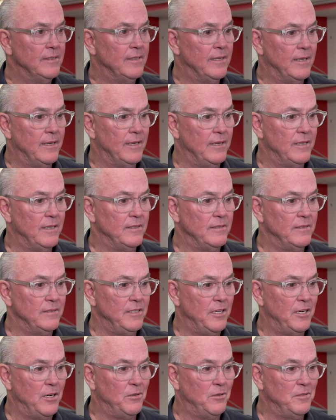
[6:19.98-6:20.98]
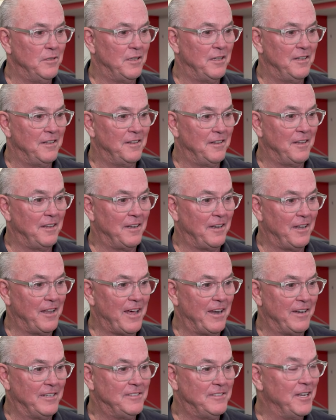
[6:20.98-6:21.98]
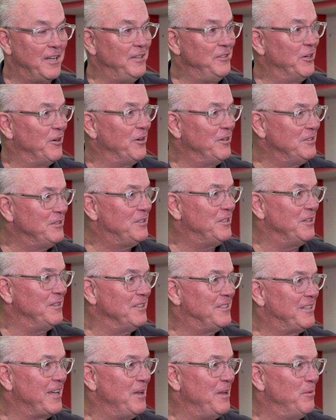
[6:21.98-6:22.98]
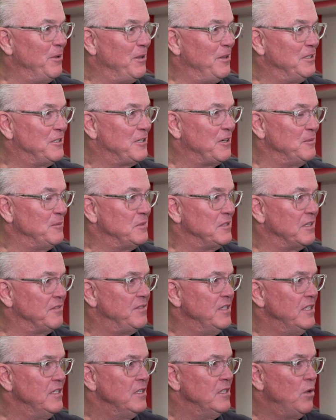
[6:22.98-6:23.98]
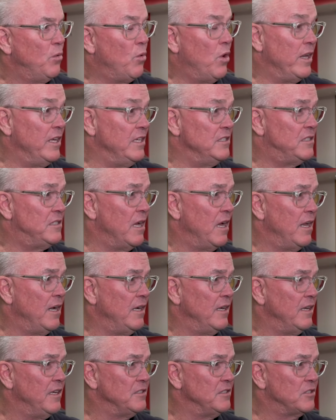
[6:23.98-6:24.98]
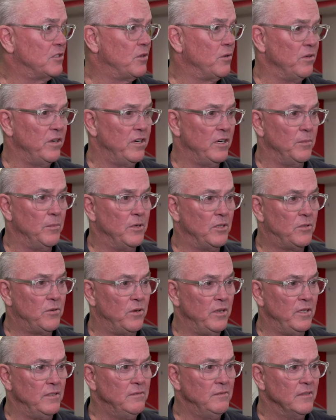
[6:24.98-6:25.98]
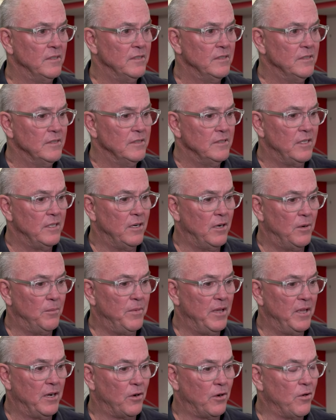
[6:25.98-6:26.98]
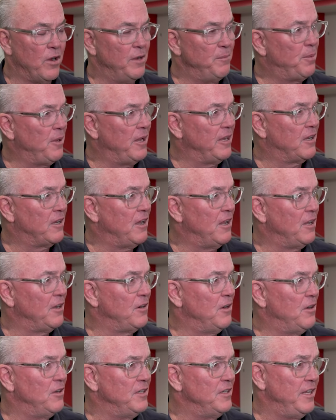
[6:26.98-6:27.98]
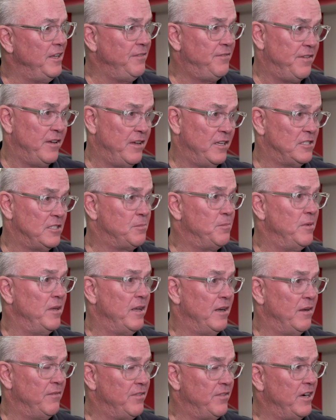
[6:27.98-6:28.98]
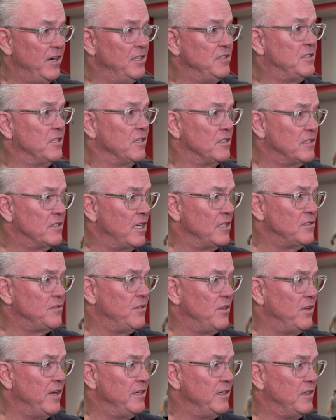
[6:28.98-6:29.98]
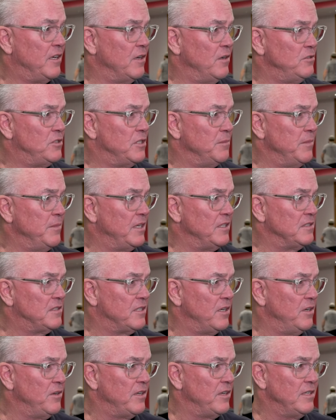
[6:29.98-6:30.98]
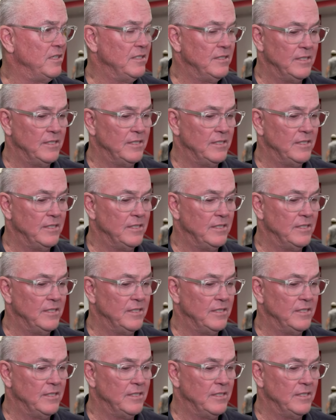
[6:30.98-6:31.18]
uh, you know, a lot of tenure to the table in terms of what he's done in his career between you know, being a great play caller on defense, being a very successful head coach at Minnesota.